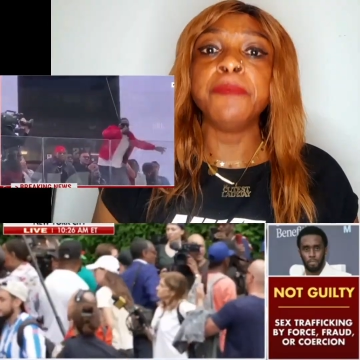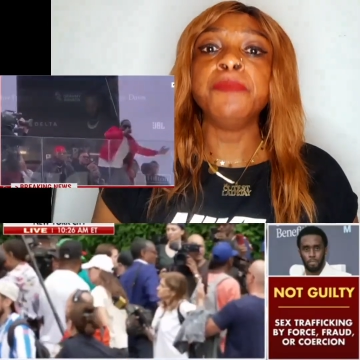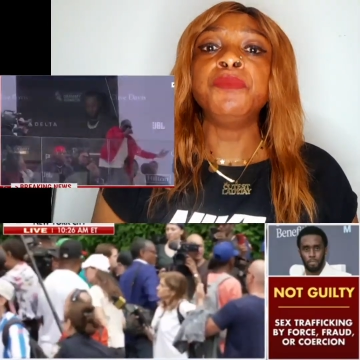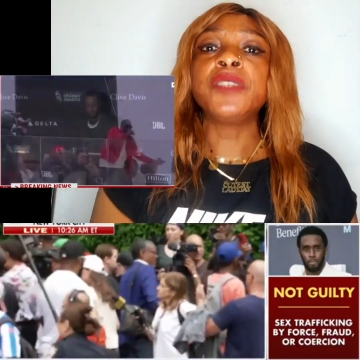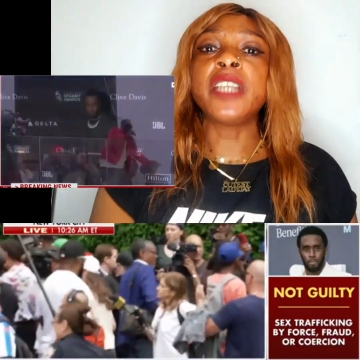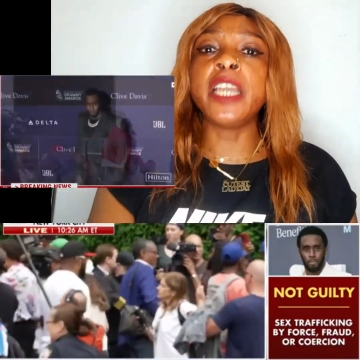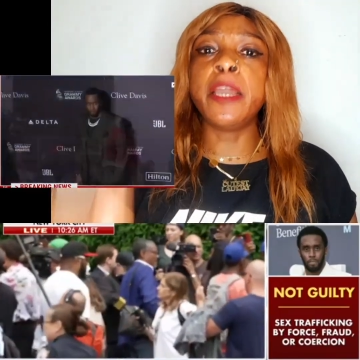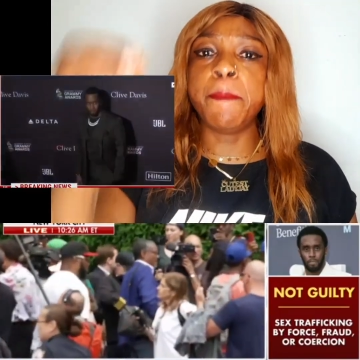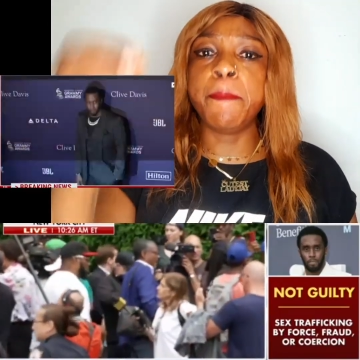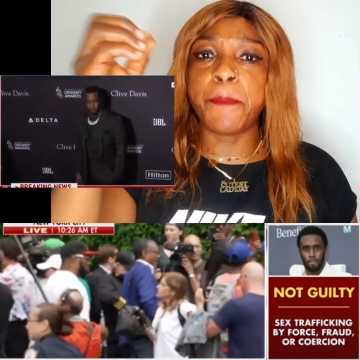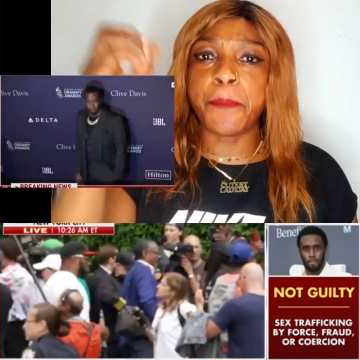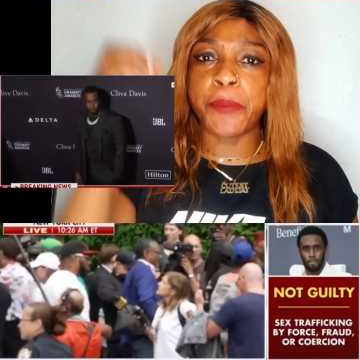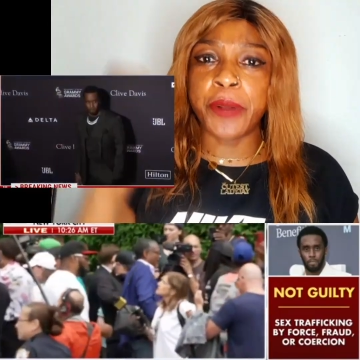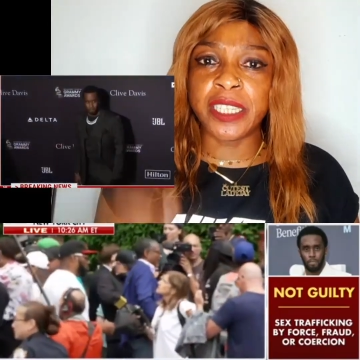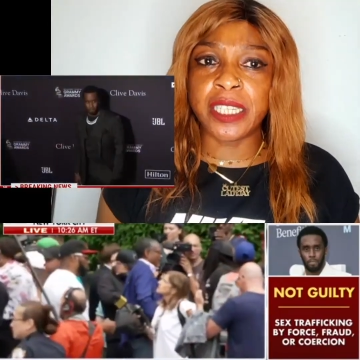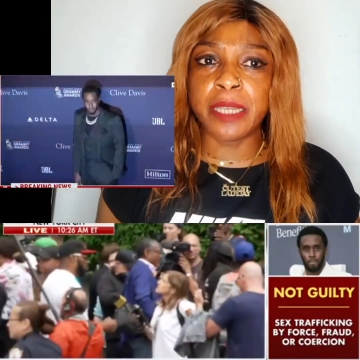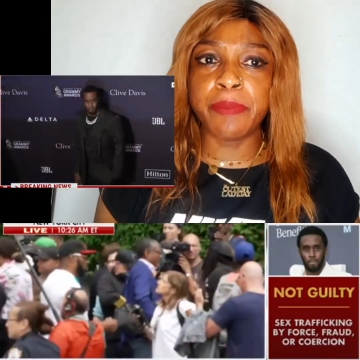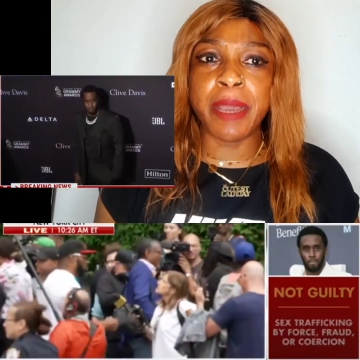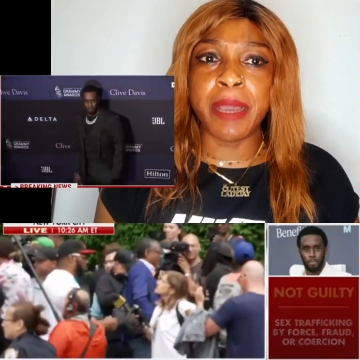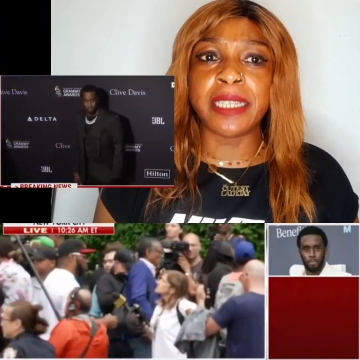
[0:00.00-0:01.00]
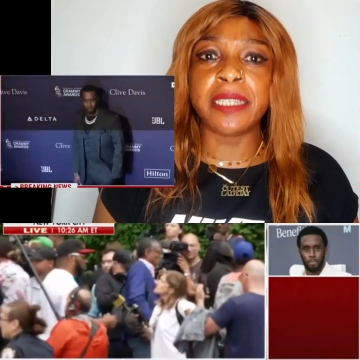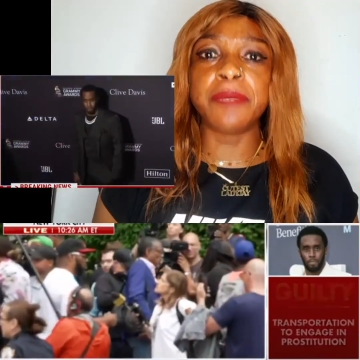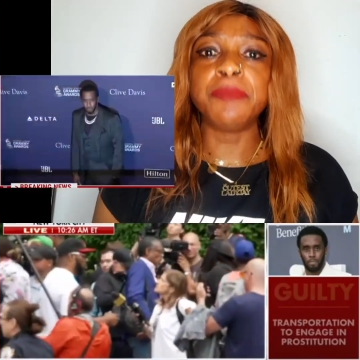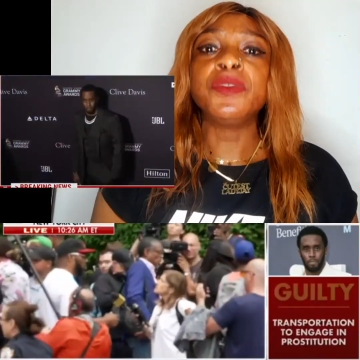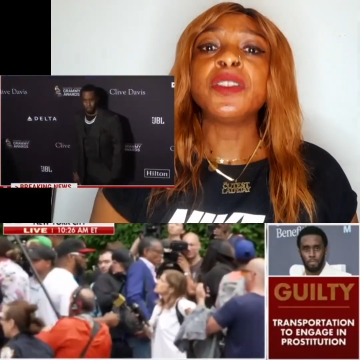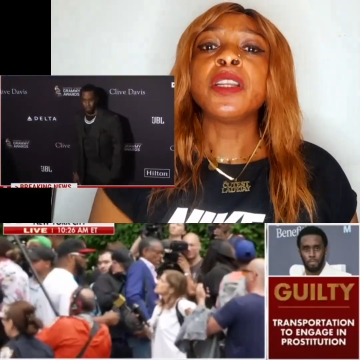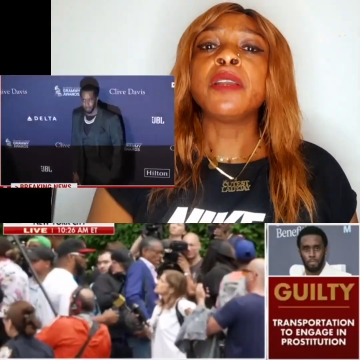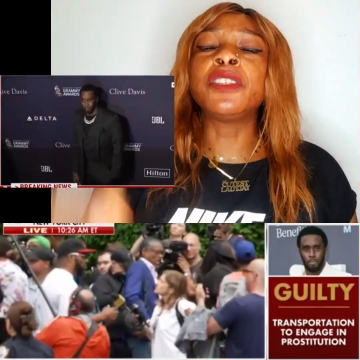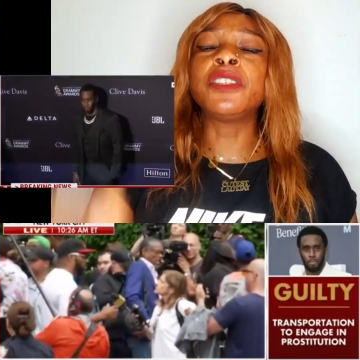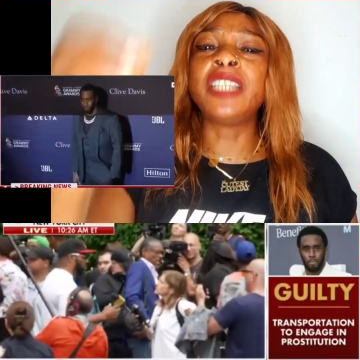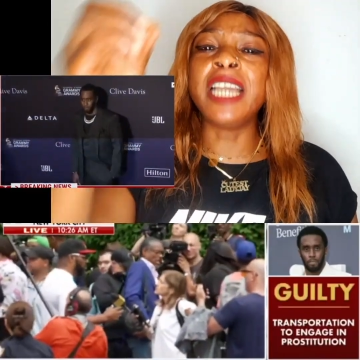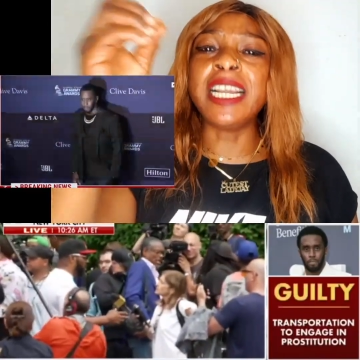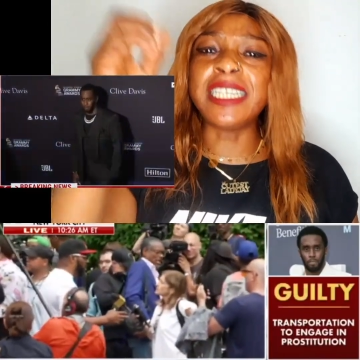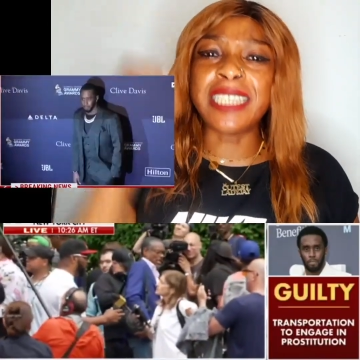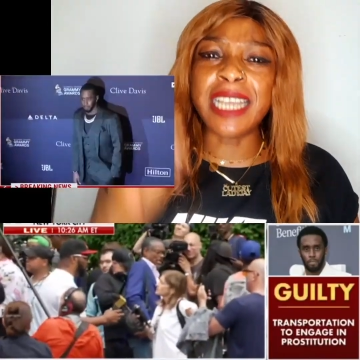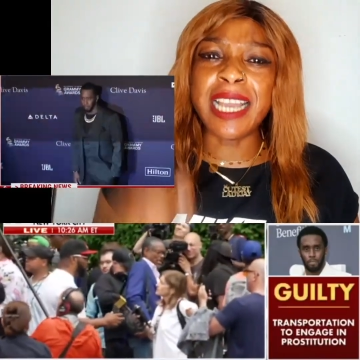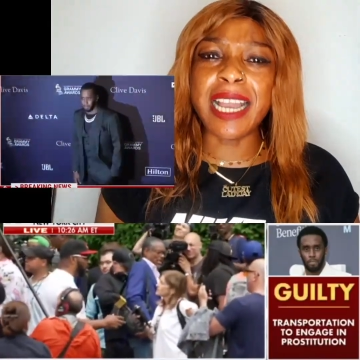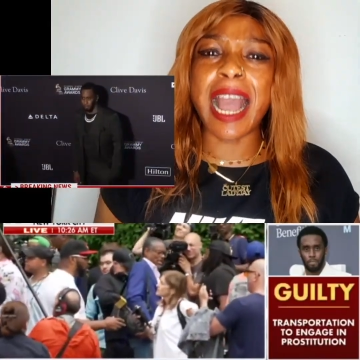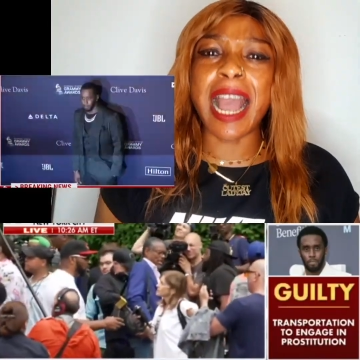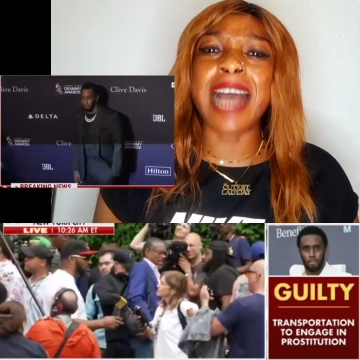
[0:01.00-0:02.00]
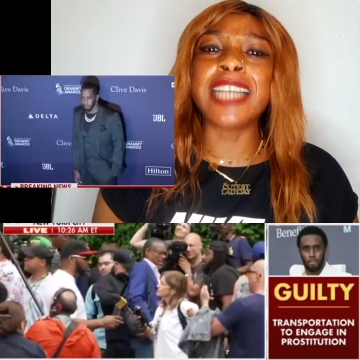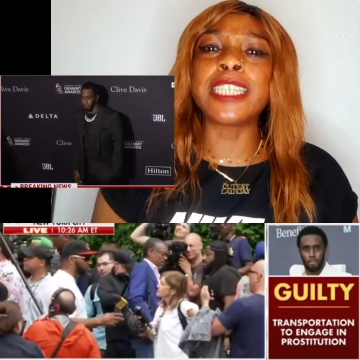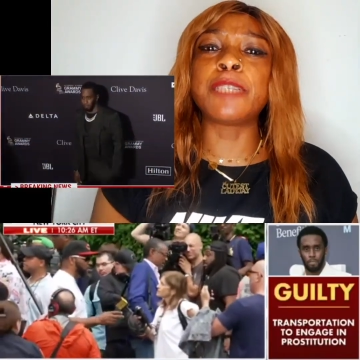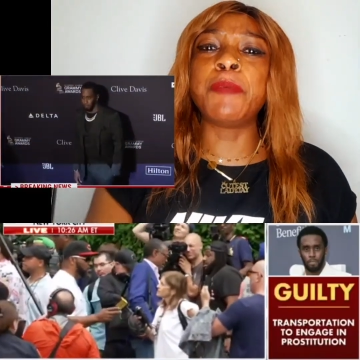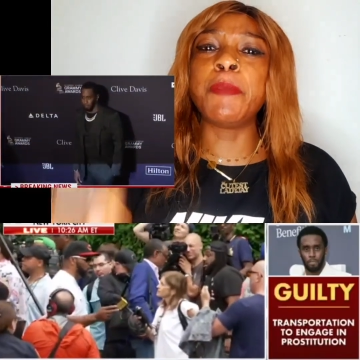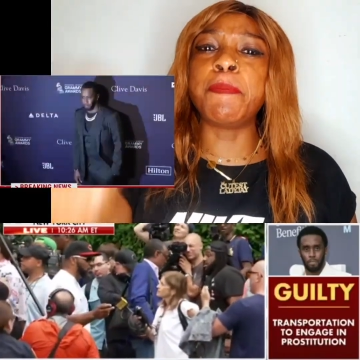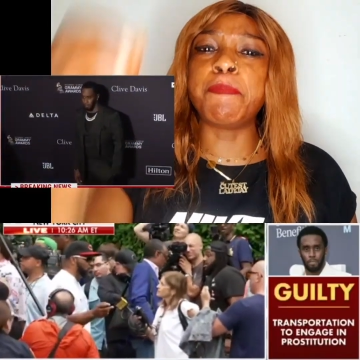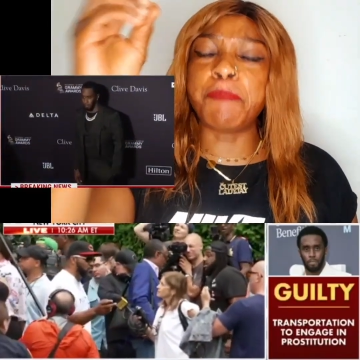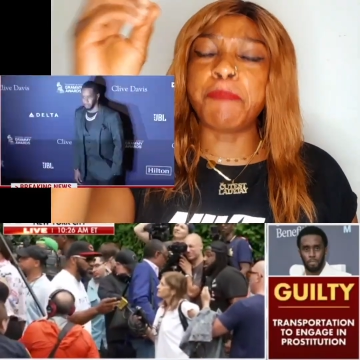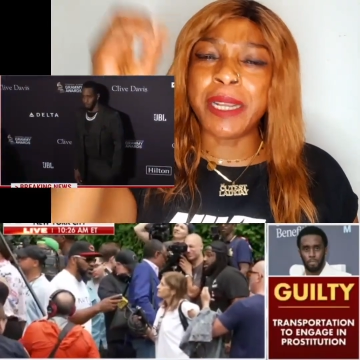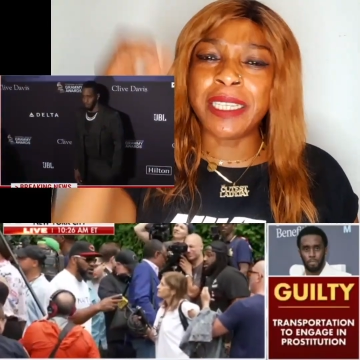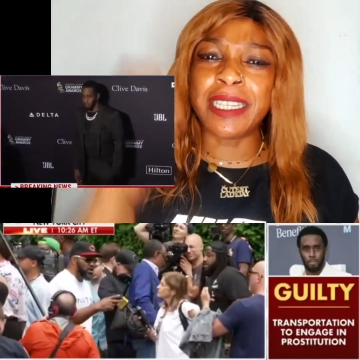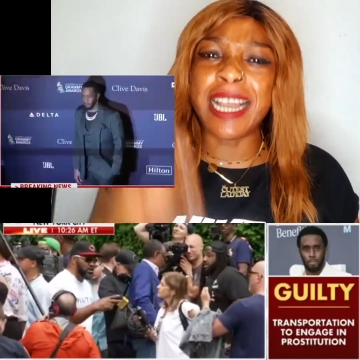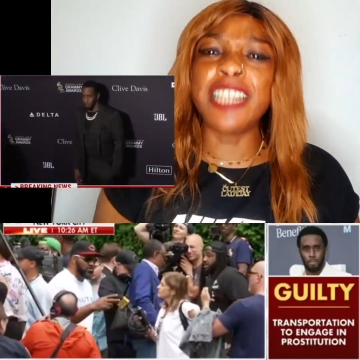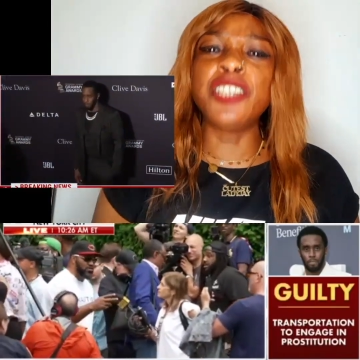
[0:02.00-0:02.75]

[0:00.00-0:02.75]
imprisonment. Diddy has been pleaded